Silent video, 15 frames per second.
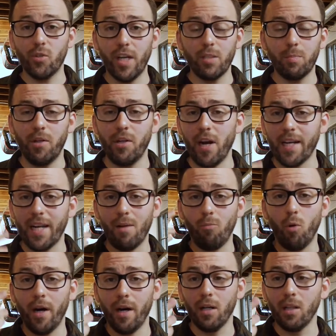transmitter, I can
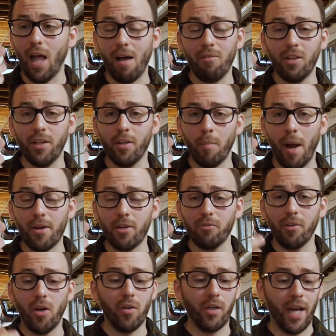wear a lavalier
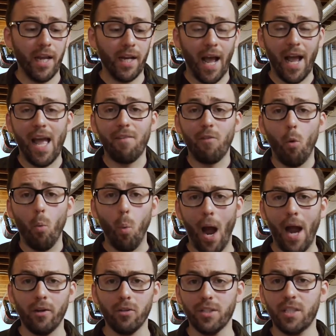microphone and I have a
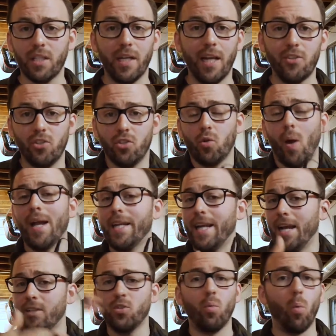wireless connection. So I can
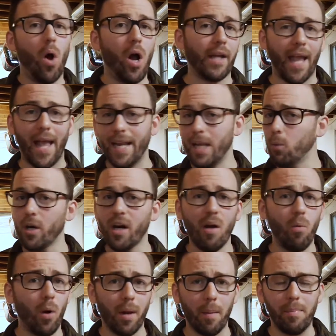actually walk anywhere I
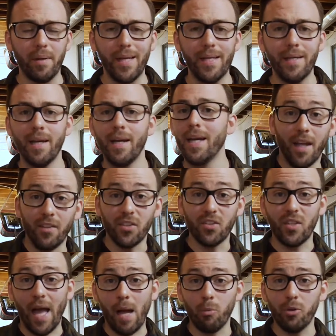want to be and the
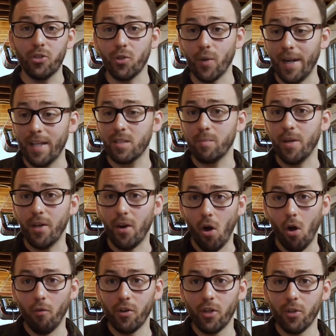sound will transmit
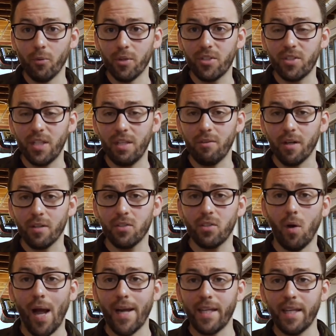over to the receiver.
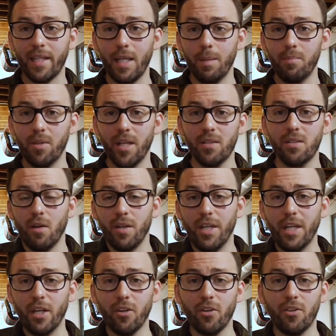So I can keep this
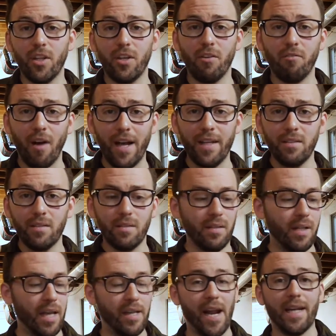near the device
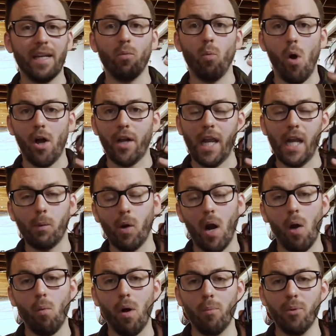and I can walk anywhere
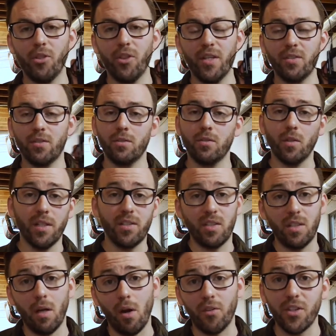I want with this. So let's
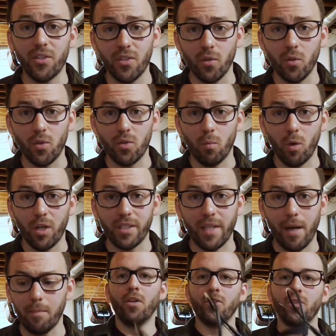see how this solution works
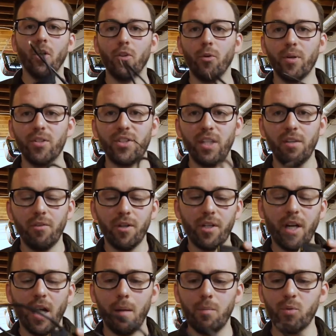out. So the receiver
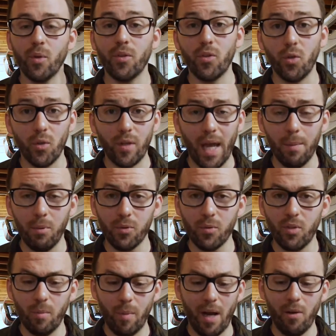comes with two cables
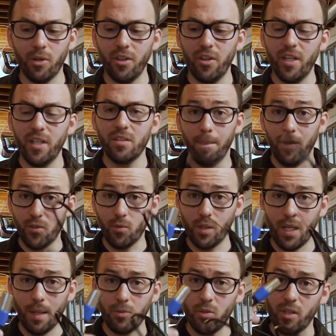when you buy one of these. This one
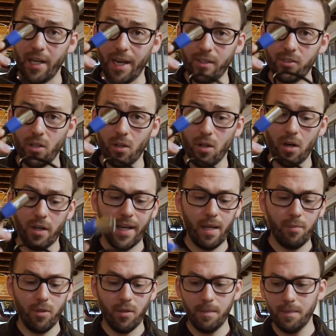comes with an XLR
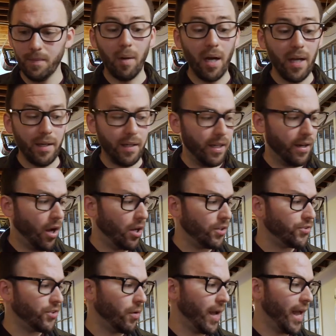cable, but it also